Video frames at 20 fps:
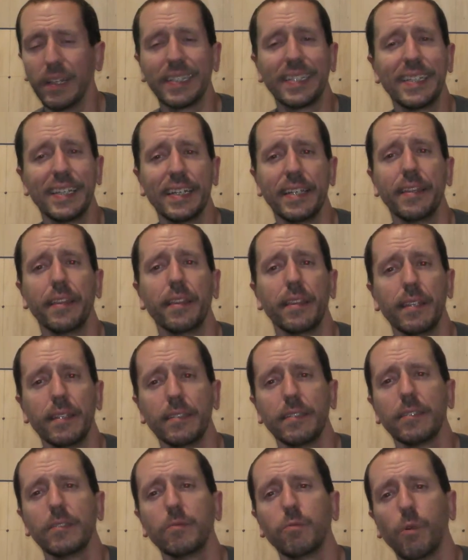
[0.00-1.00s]
Again,
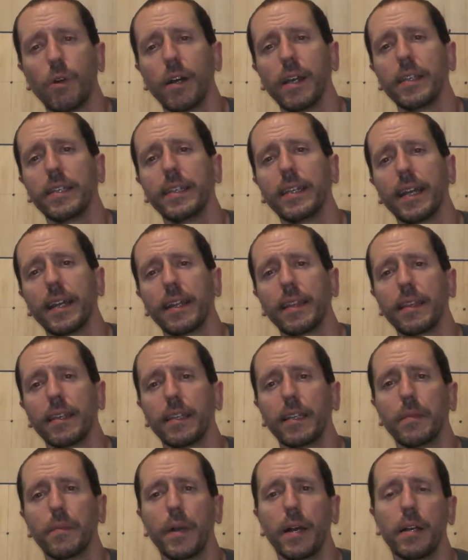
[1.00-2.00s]
this is why you got to
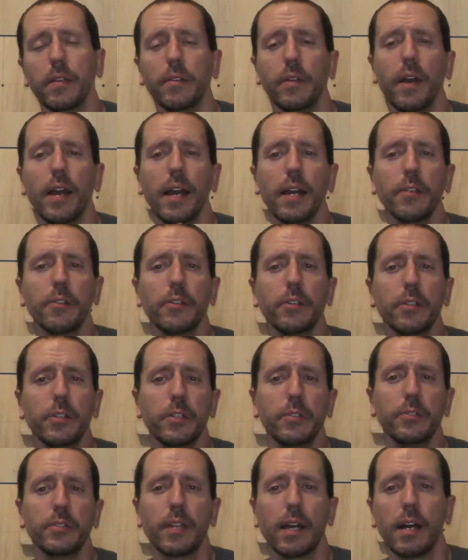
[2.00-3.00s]
think about how you're going to
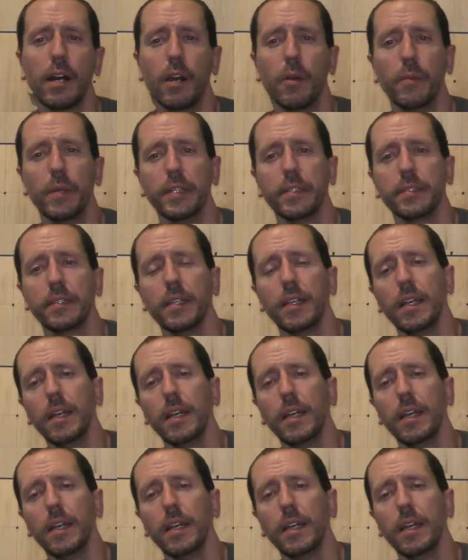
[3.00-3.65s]
use the helmet.